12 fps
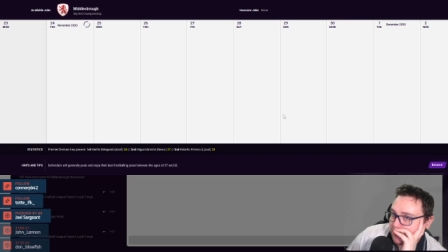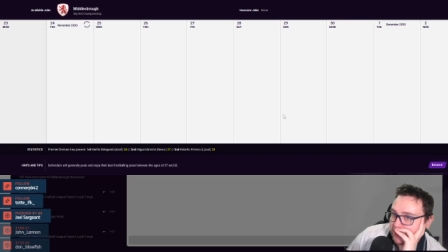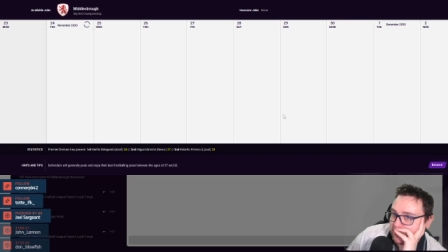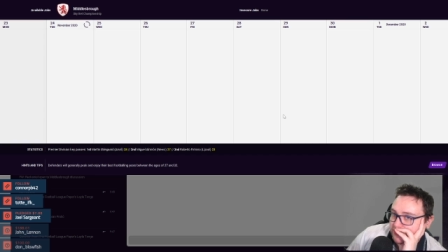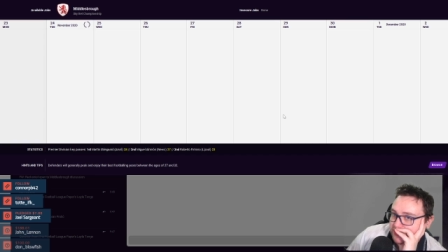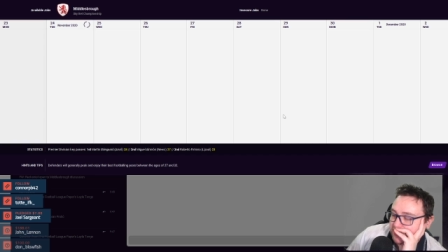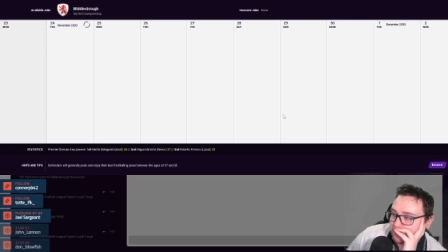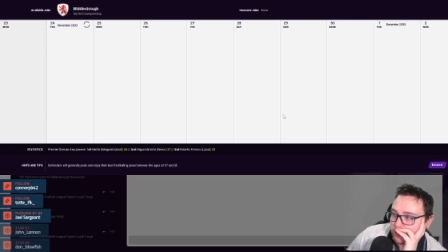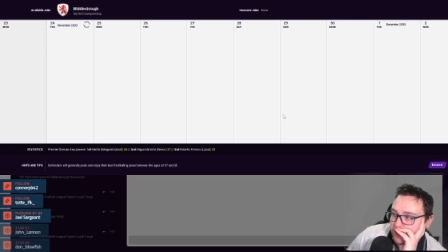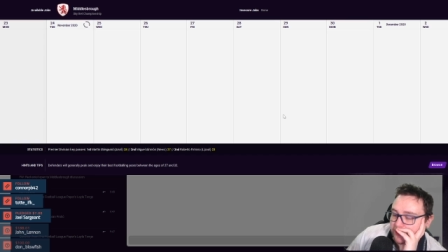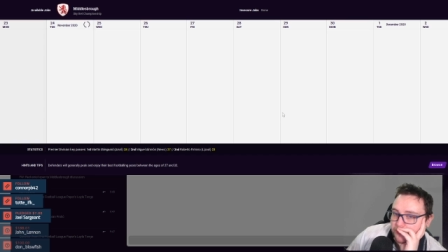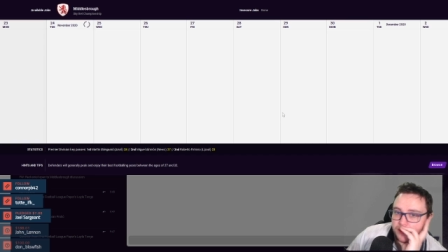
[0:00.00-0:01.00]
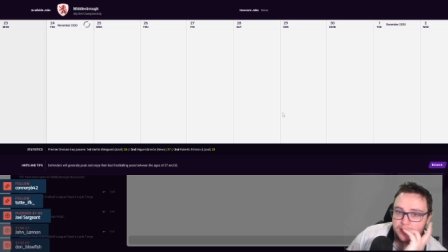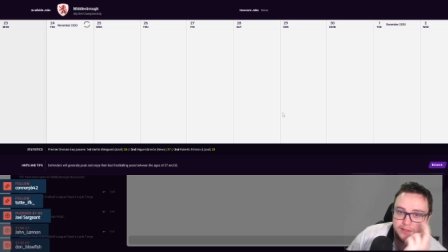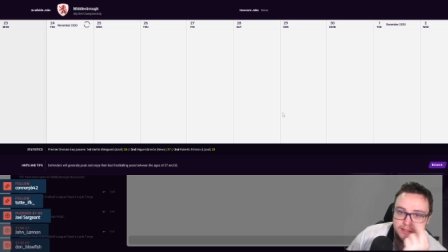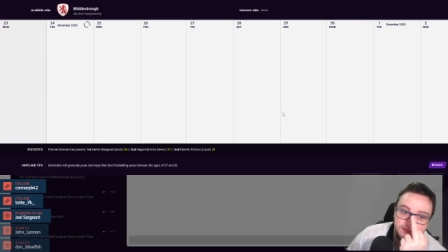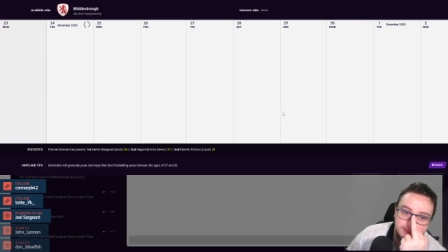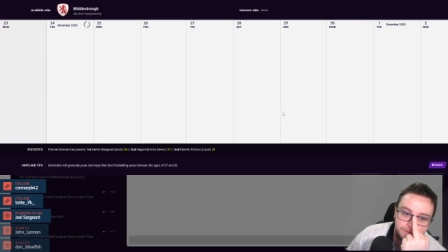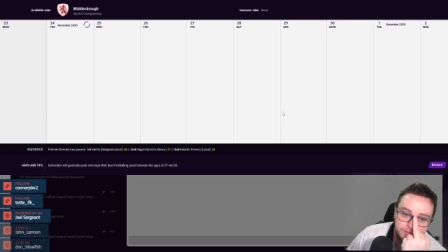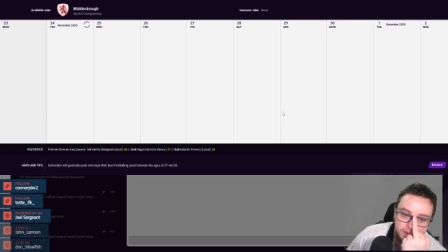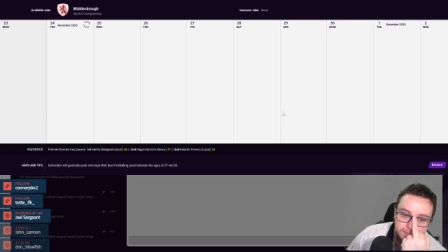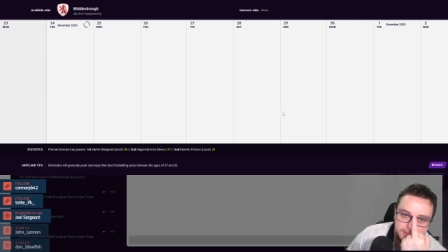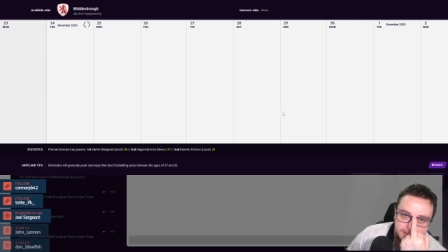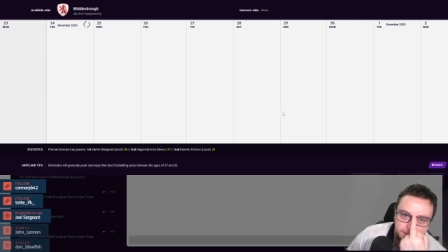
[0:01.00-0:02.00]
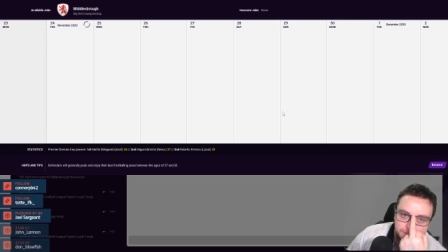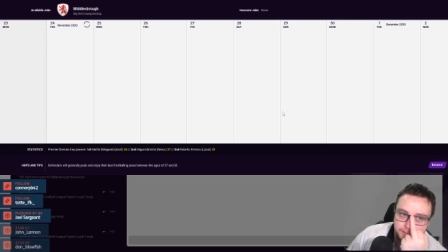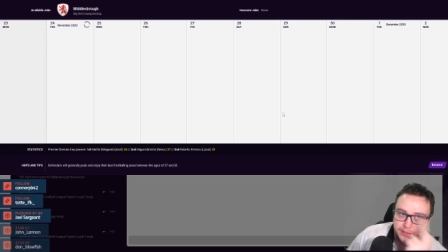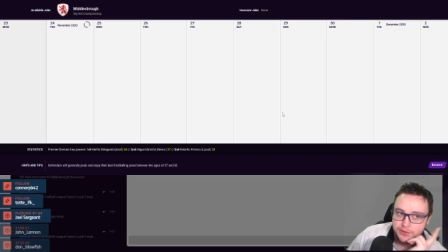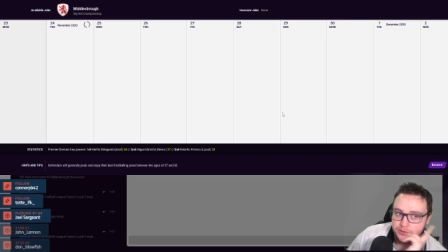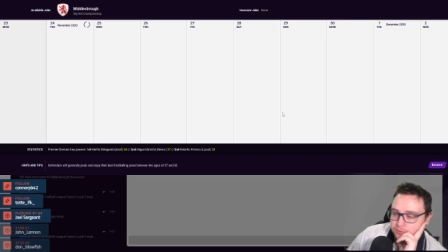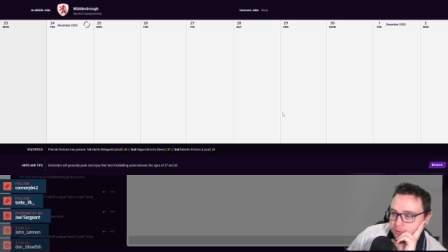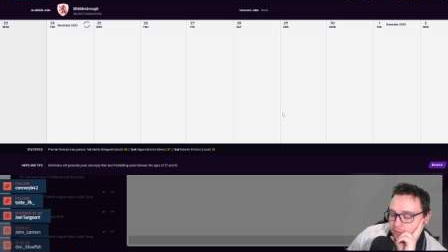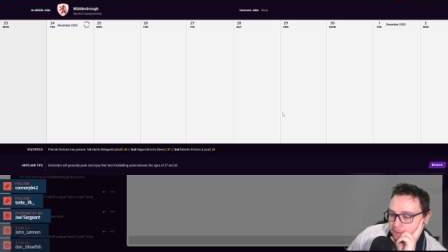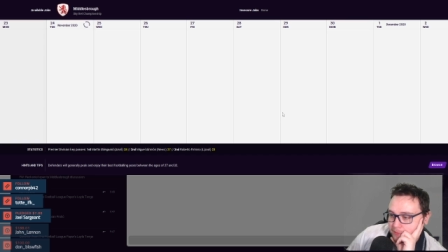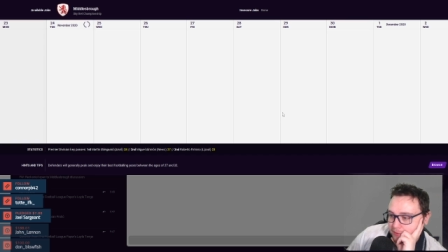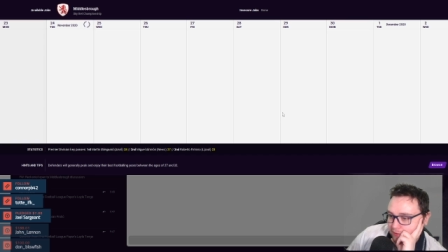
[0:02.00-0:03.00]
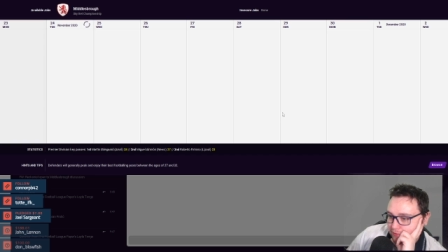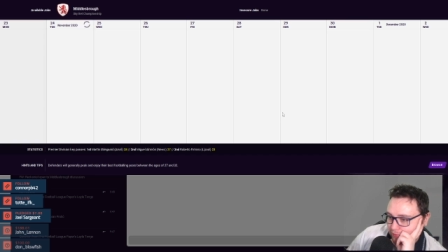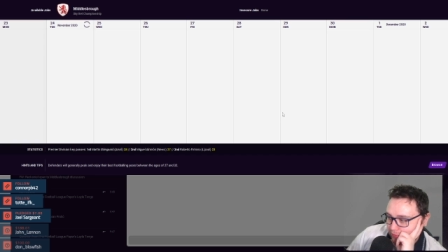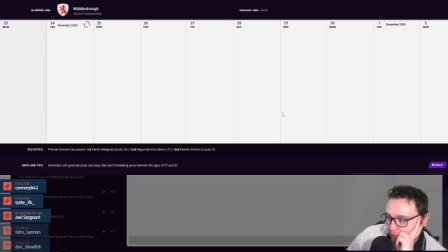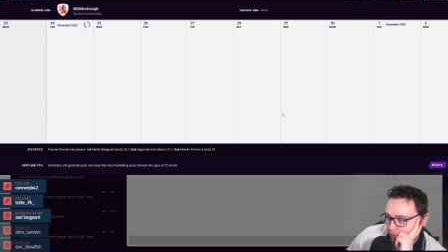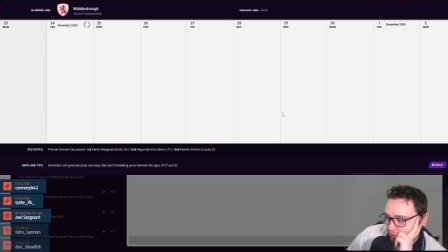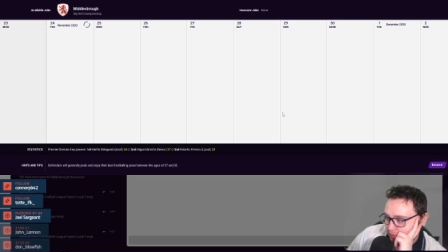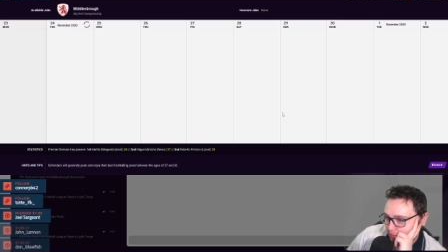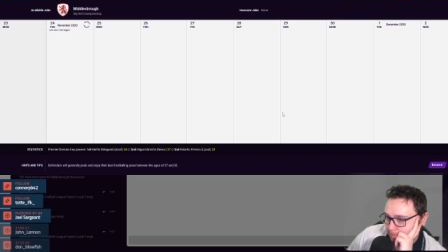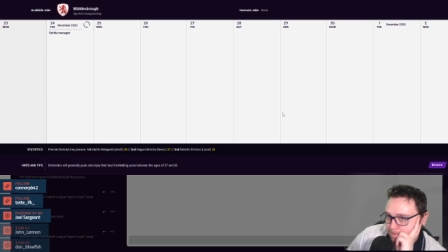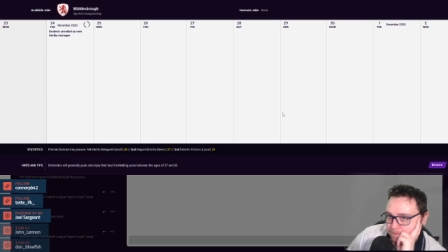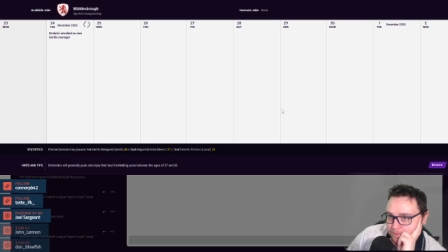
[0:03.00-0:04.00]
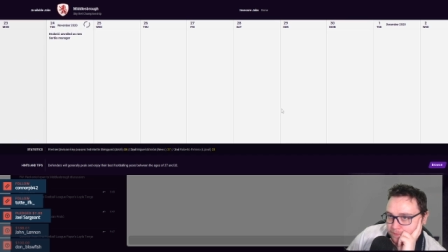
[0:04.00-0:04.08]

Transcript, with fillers: I can't understand why it will because I've got myself my usual reputation things on.